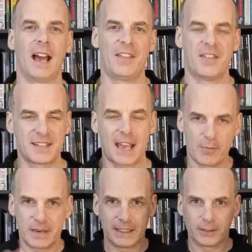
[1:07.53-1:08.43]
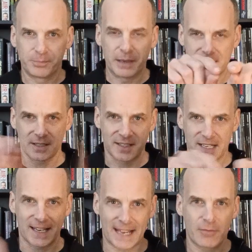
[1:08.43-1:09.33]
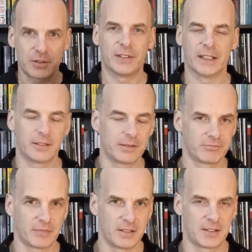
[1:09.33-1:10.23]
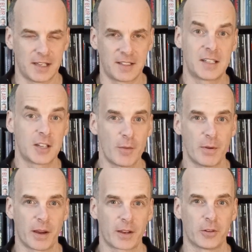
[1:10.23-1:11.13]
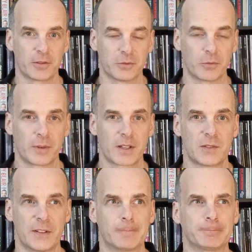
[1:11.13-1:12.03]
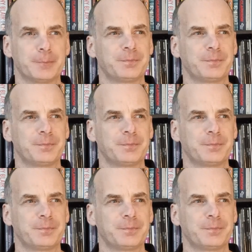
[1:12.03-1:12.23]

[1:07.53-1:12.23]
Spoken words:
and then there's how many little bits are sticking out of it is determined by God and all the rest of it.